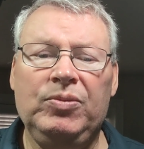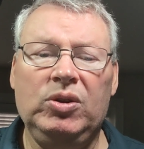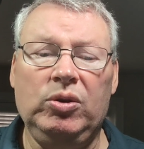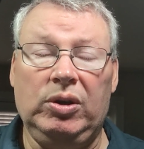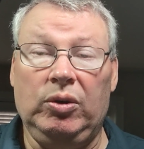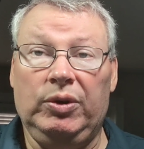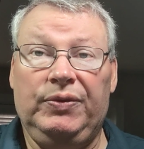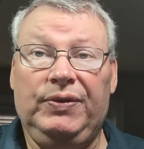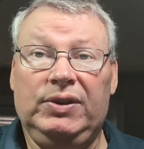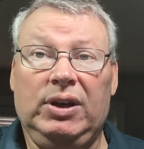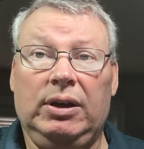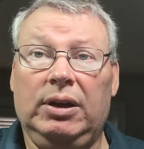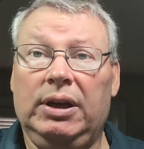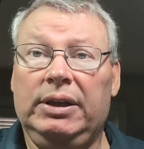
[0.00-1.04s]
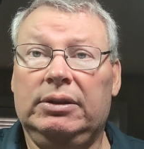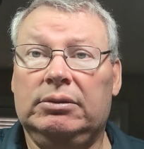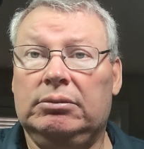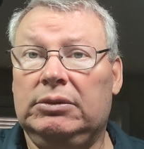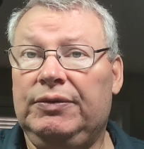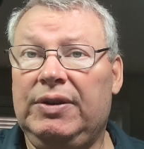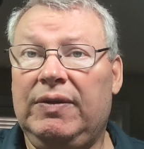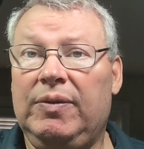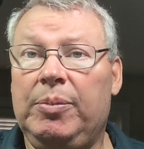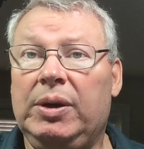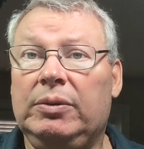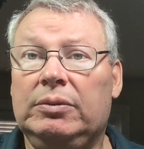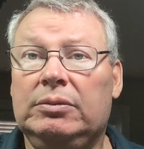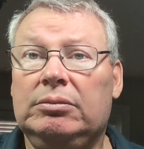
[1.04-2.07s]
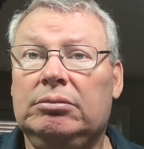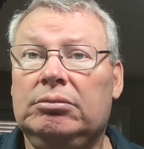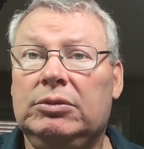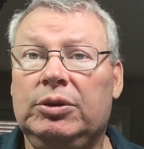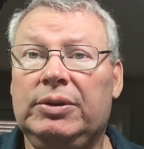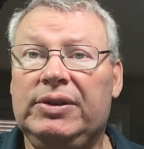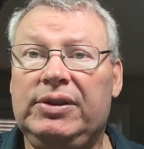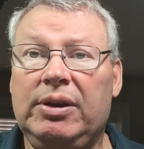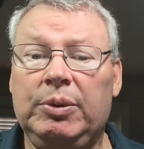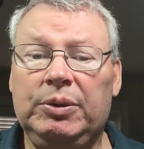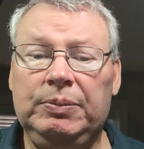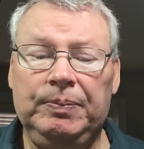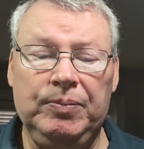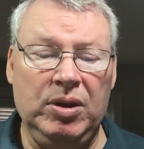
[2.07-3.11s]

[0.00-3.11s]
You can always fish at night if you have a boat during the summer.